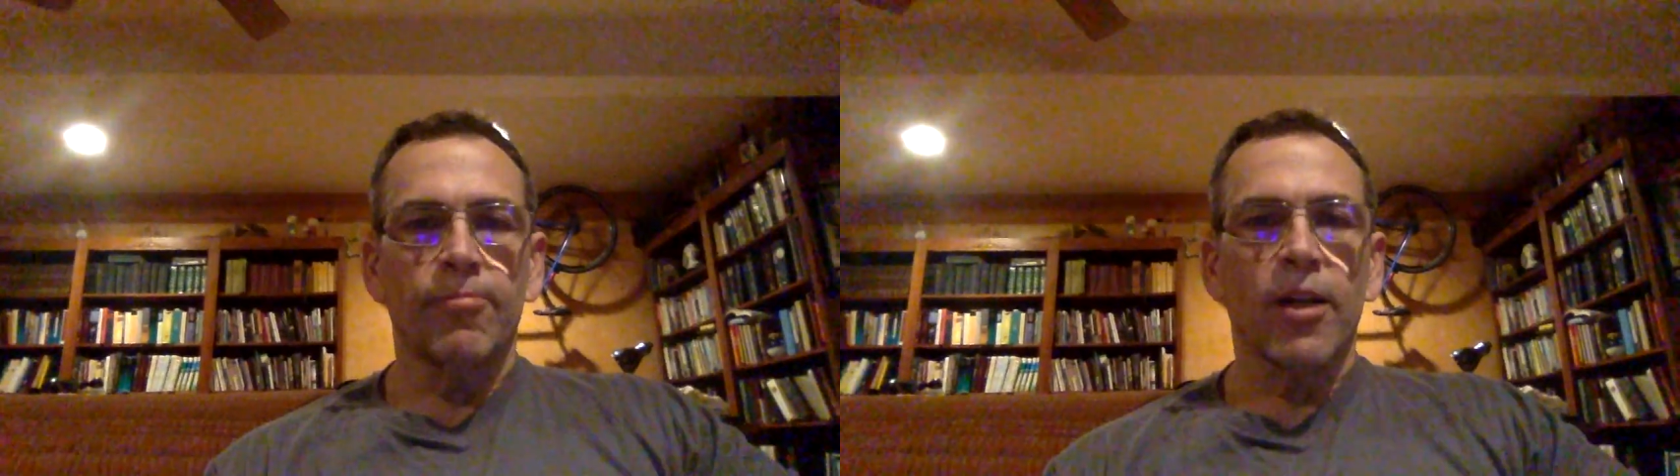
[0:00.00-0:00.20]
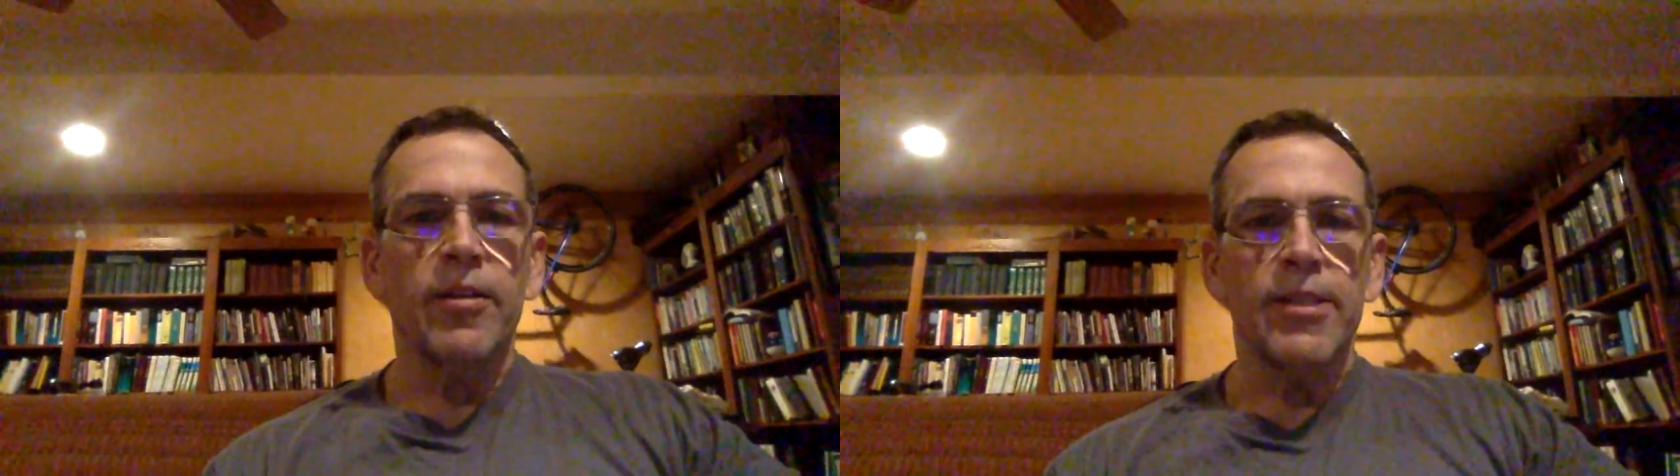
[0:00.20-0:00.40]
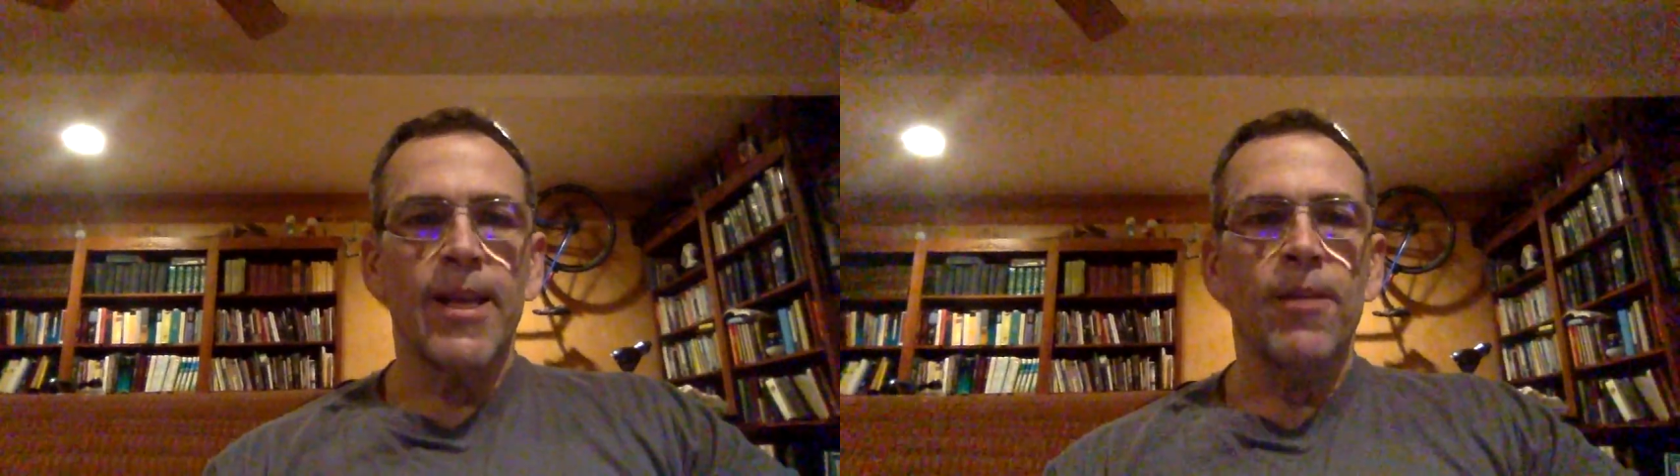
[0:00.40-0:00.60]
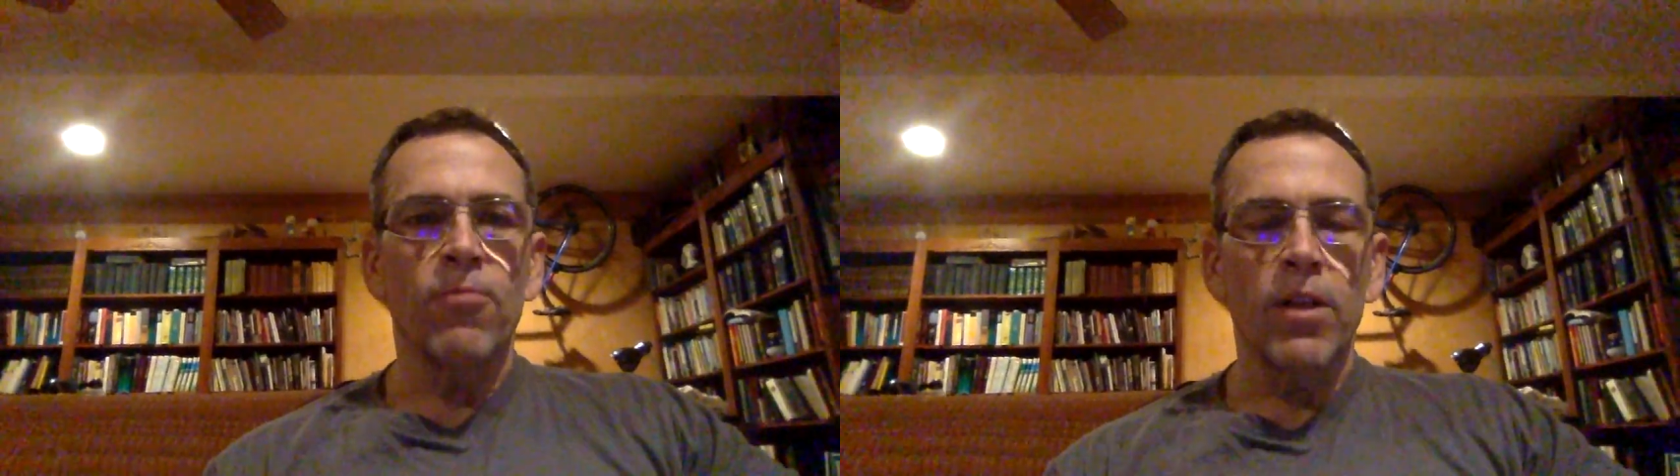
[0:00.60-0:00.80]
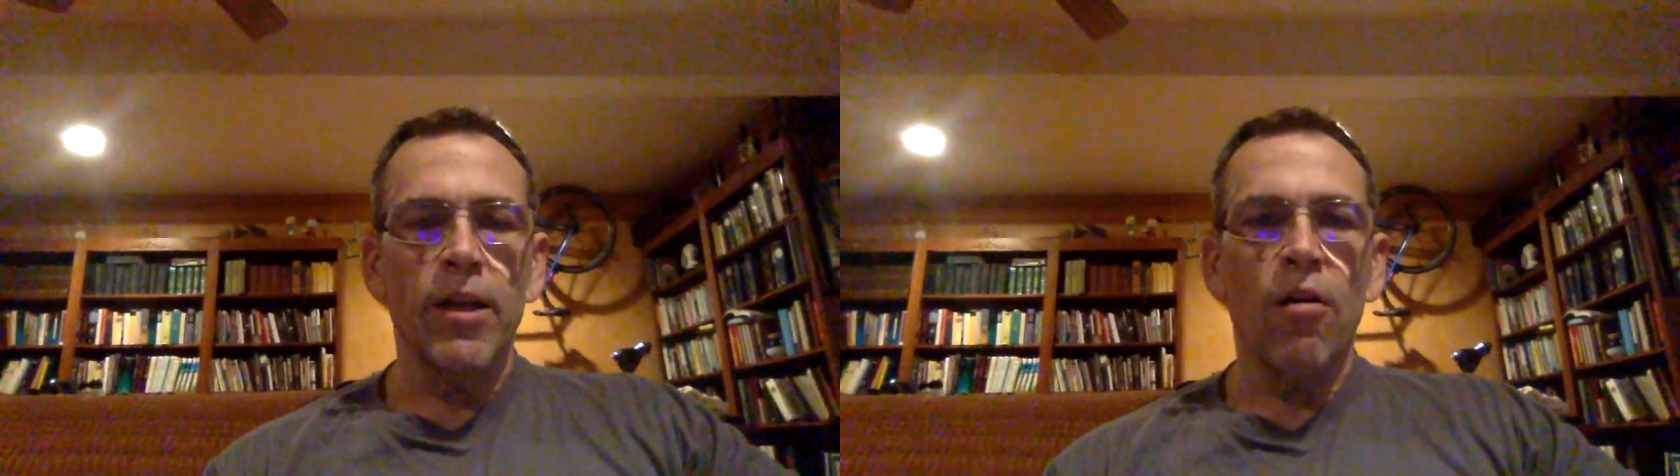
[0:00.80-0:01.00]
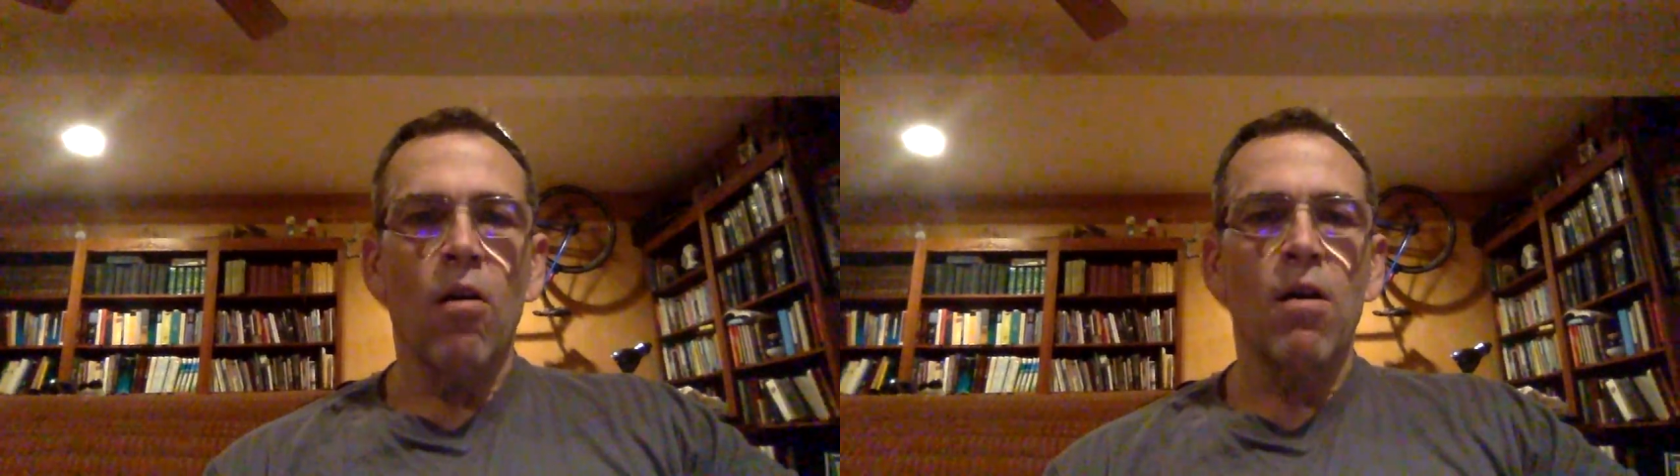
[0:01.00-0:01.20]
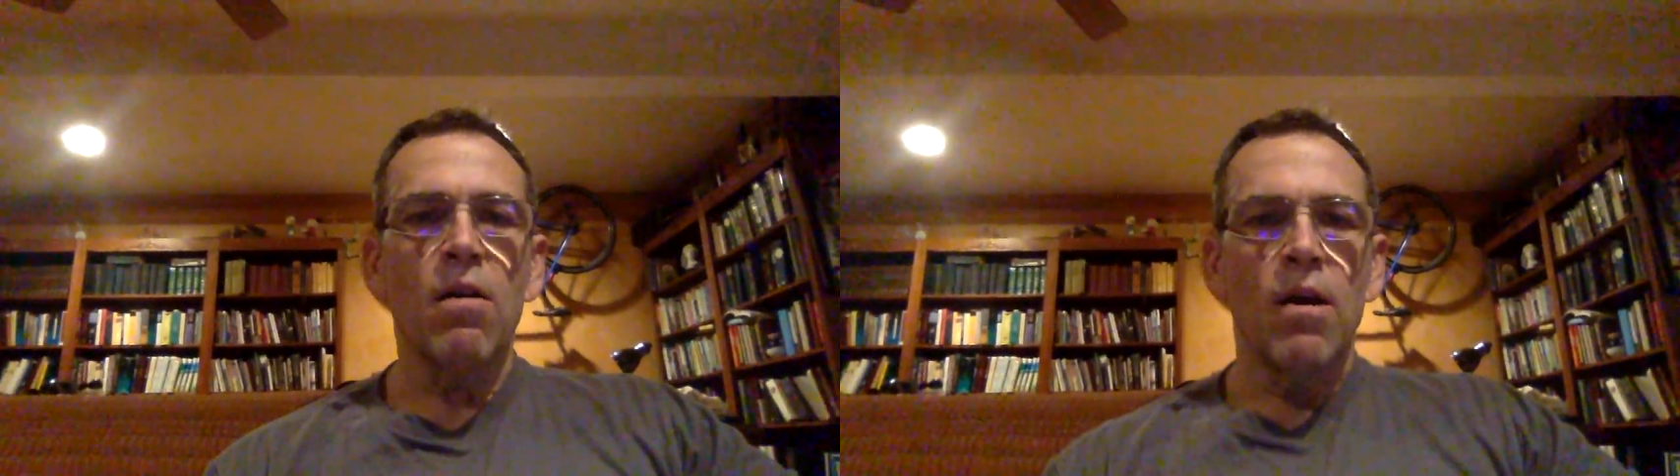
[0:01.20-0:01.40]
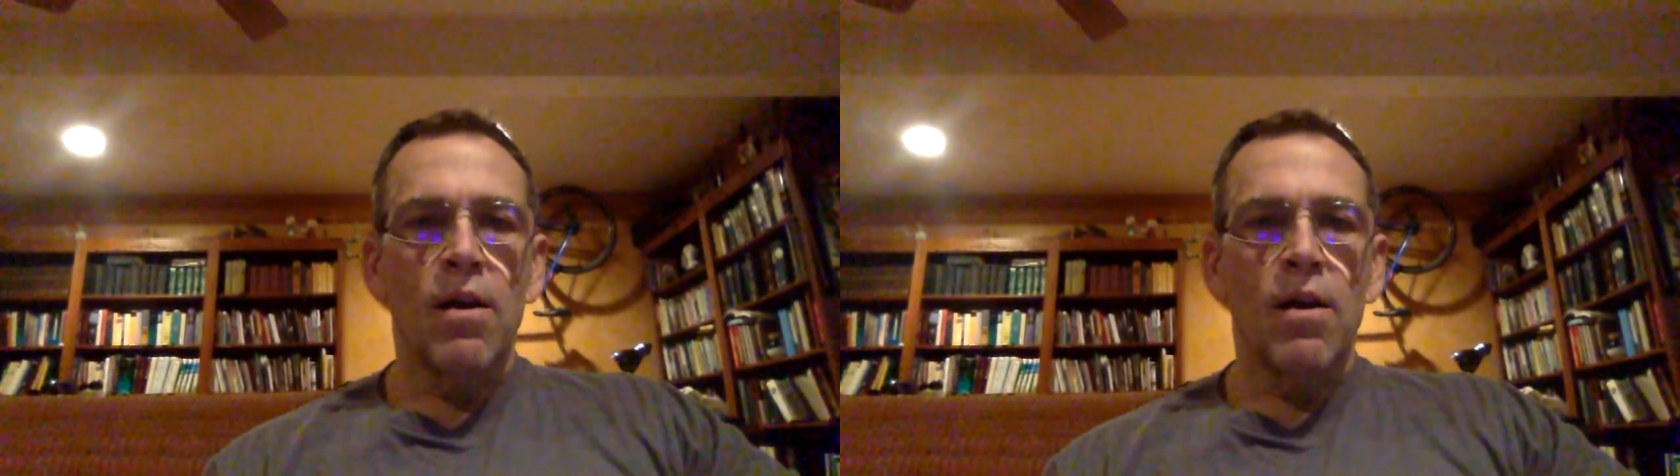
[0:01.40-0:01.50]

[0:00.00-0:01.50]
because they really are